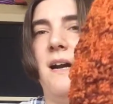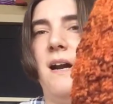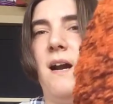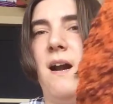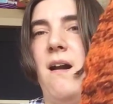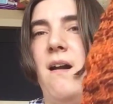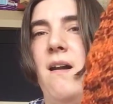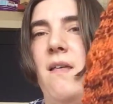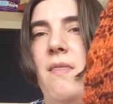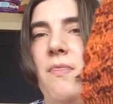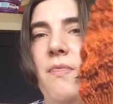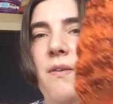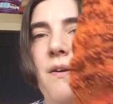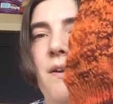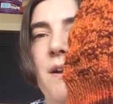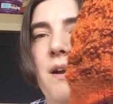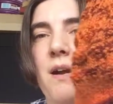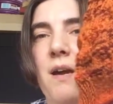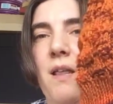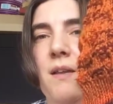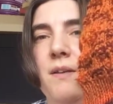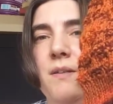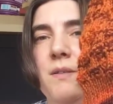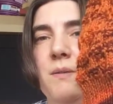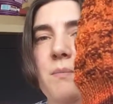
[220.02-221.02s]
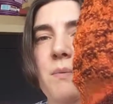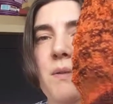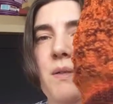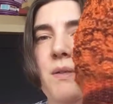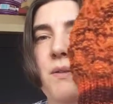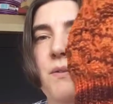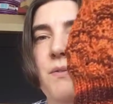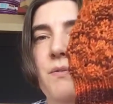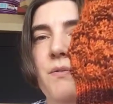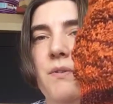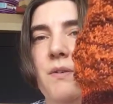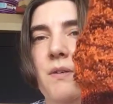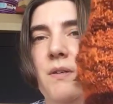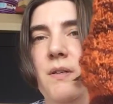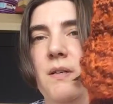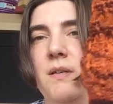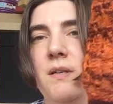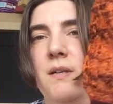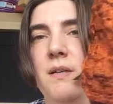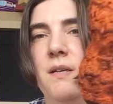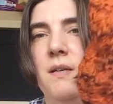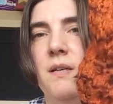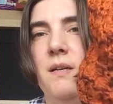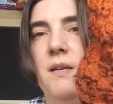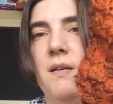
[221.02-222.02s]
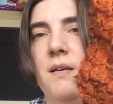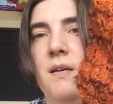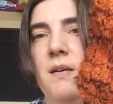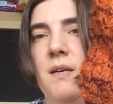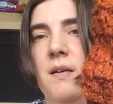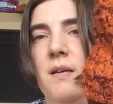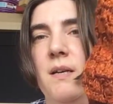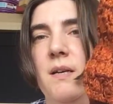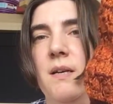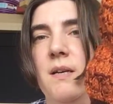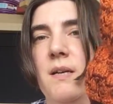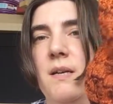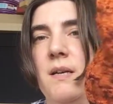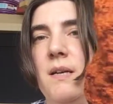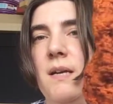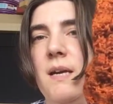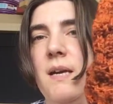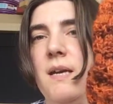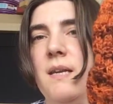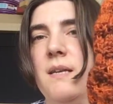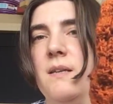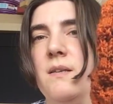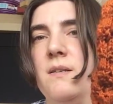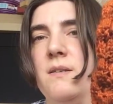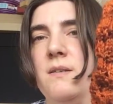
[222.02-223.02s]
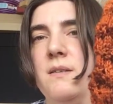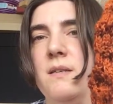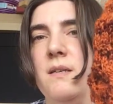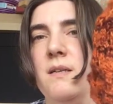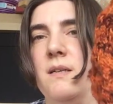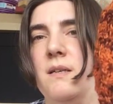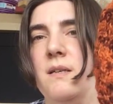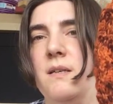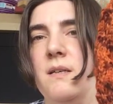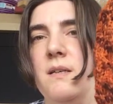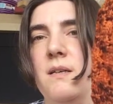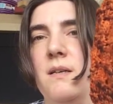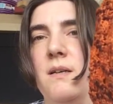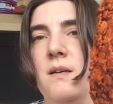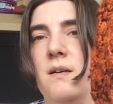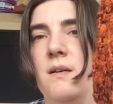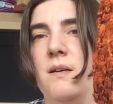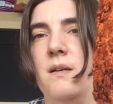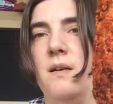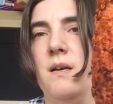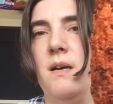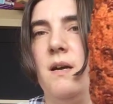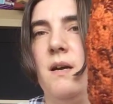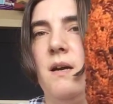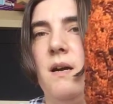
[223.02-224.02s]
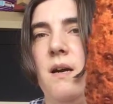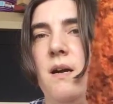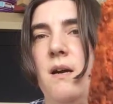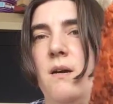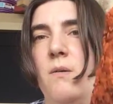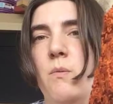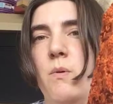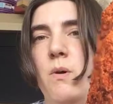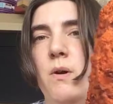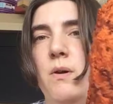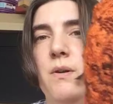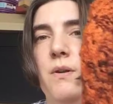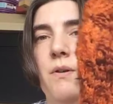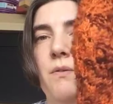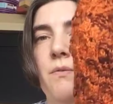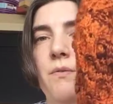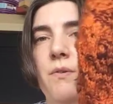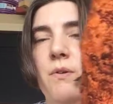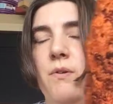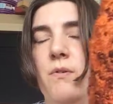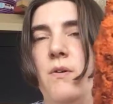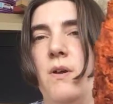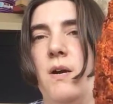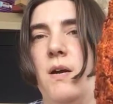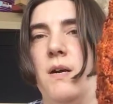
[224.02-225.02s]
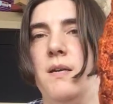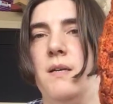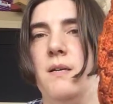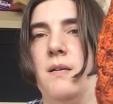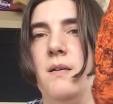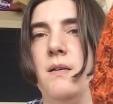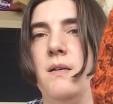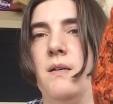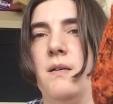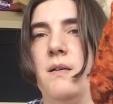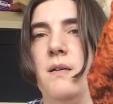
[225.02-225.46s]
Aren't the colors beautiful? Can you see it? Wonderful, right?